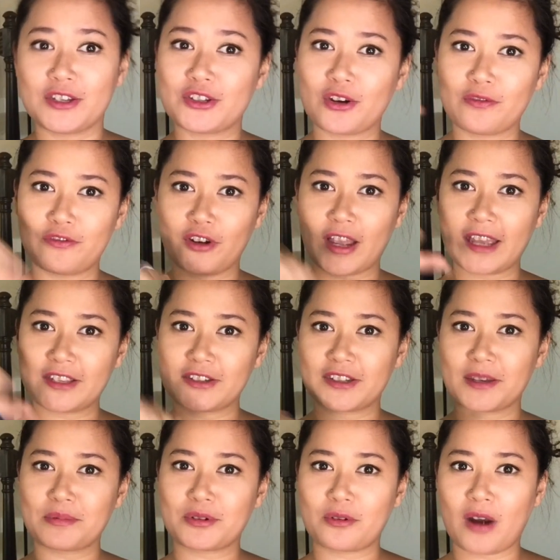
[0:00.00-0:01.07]
then don't forget to
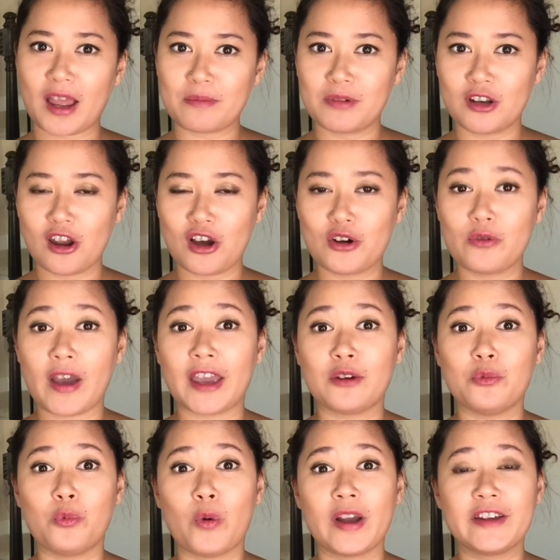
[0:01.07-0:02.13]
subscribe below
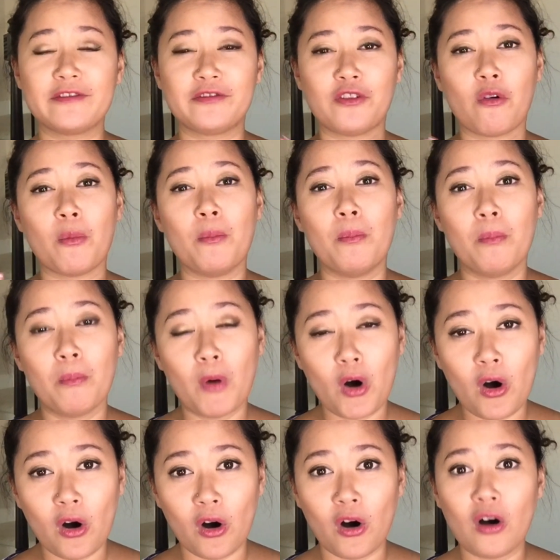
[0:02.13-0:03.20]
and wait for
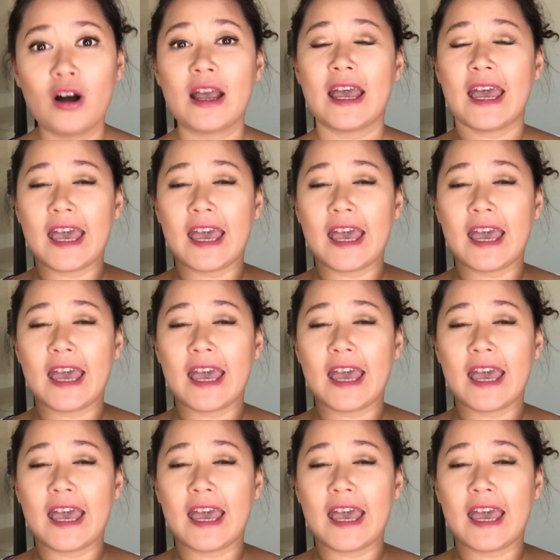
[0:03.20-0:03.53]
more